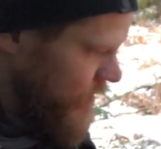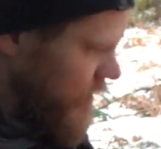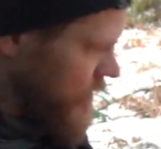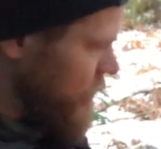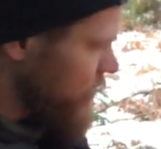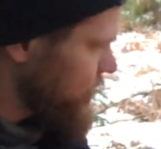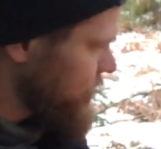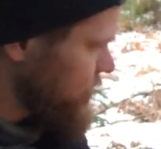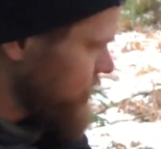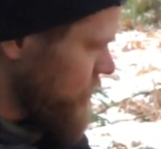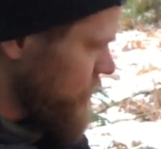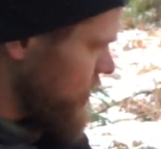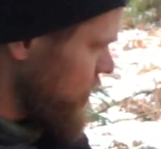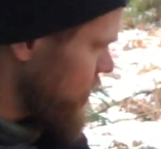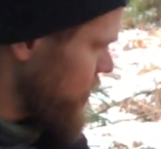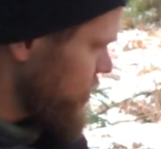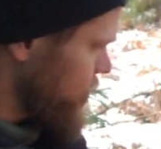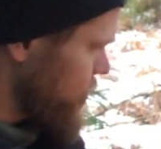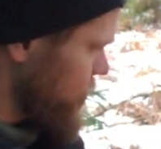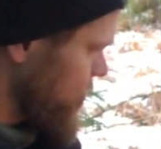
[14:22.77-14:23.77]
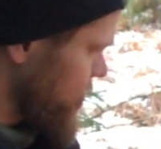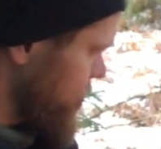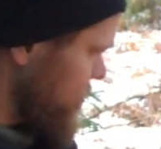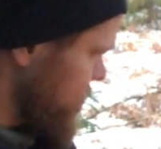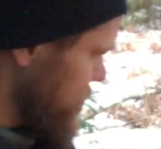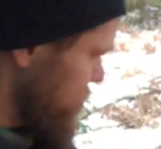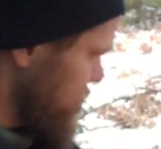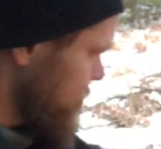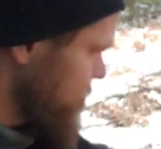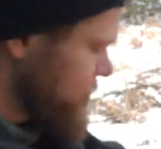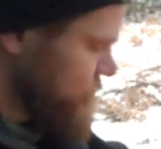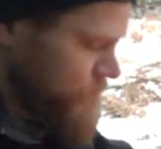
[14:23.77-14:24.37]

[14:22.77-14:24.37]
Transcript: I love doing this,